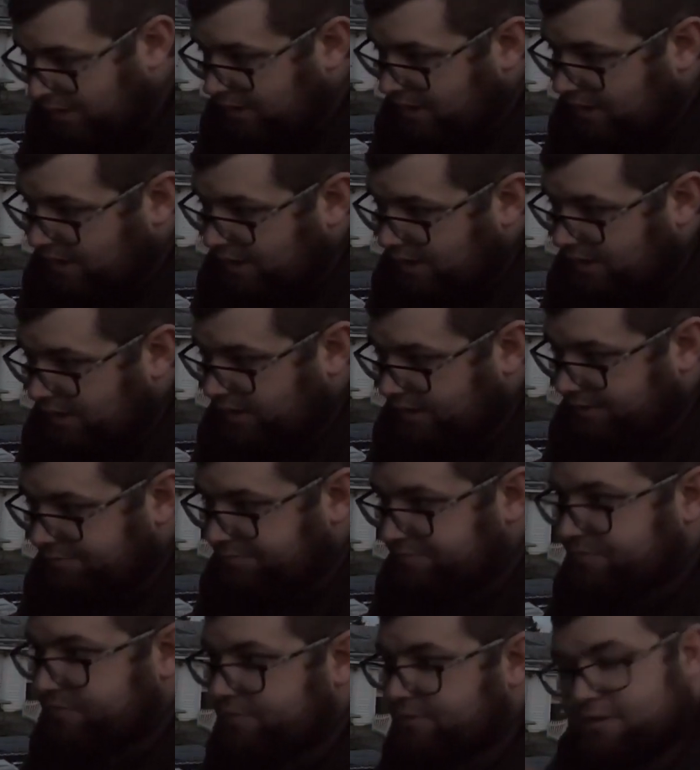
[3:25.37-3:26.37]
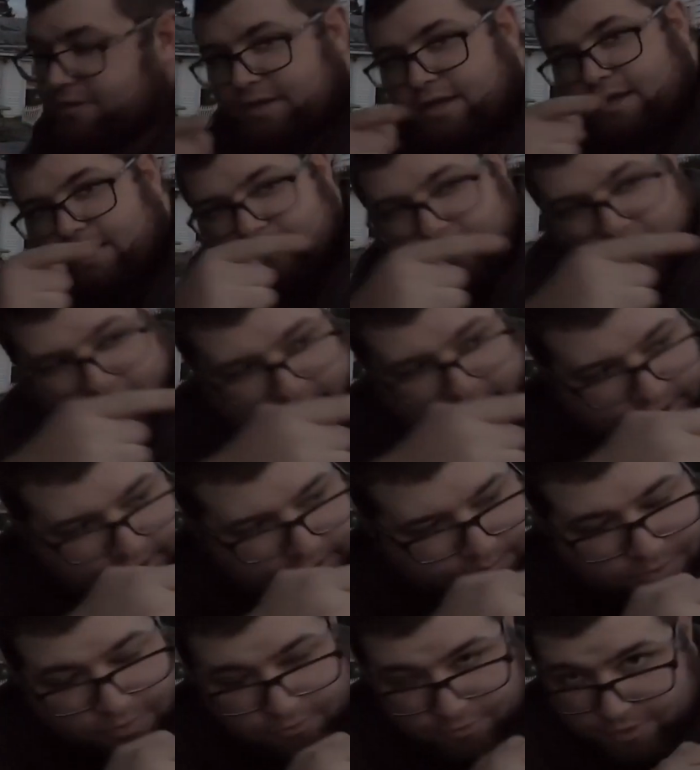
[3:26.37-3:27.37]
I've got something
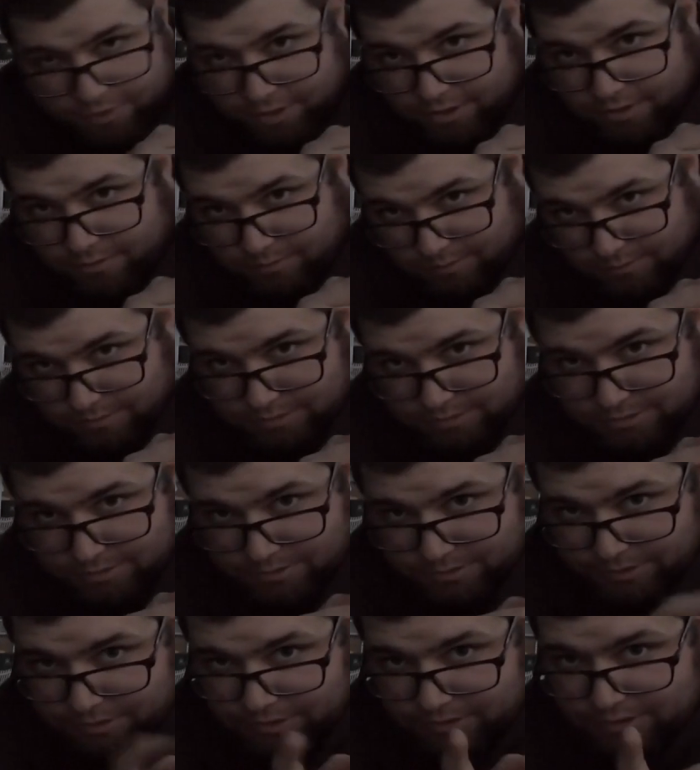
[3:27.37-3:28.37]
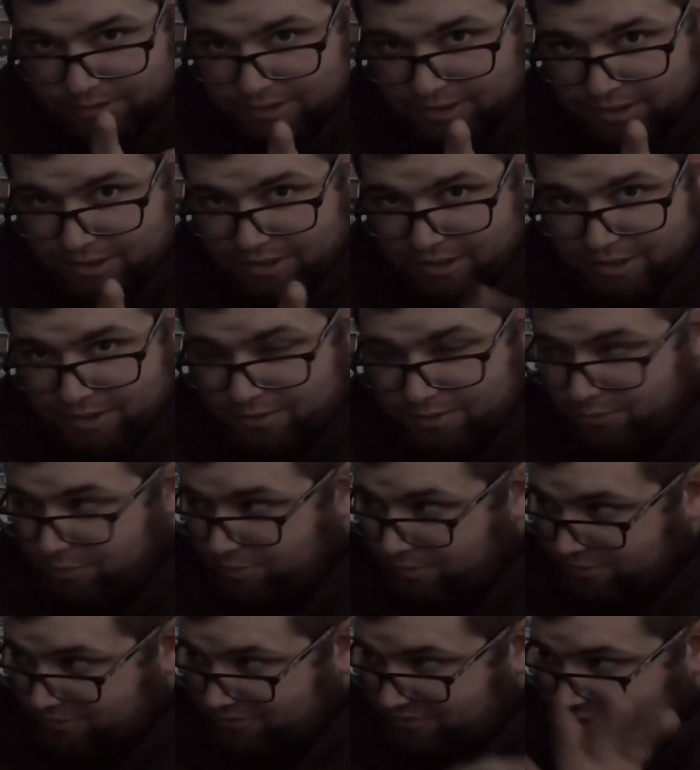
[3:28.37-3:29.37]
over here I want to show you in order
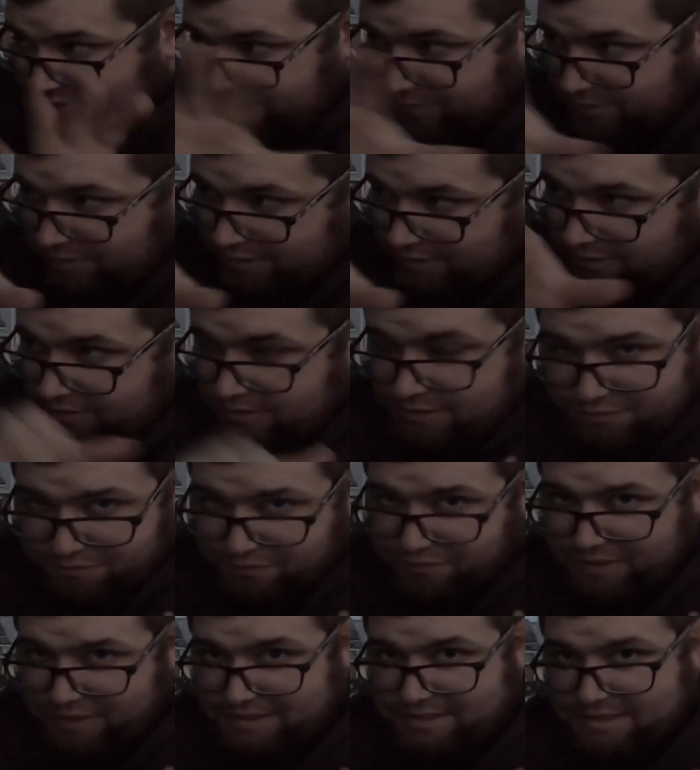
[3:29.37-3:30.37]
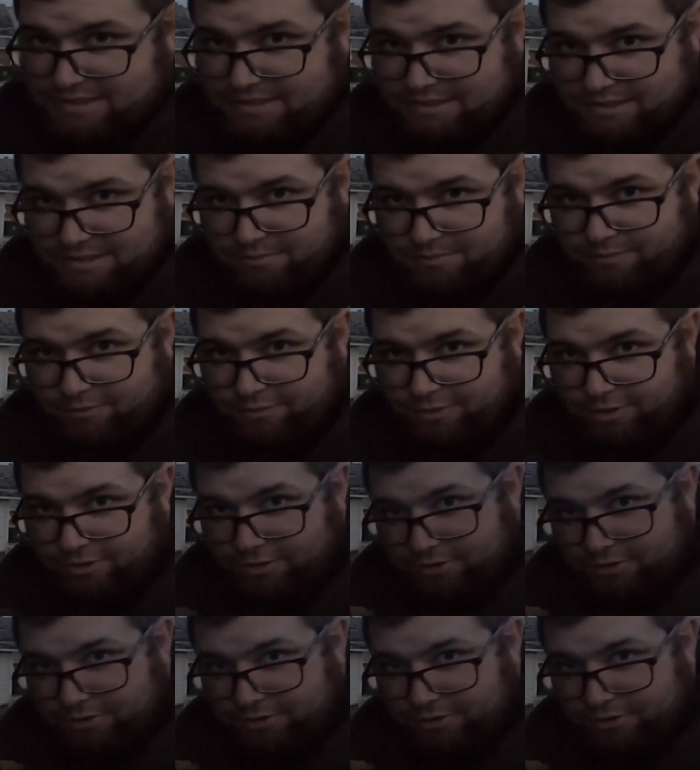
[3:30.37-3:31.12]
to fix some of our other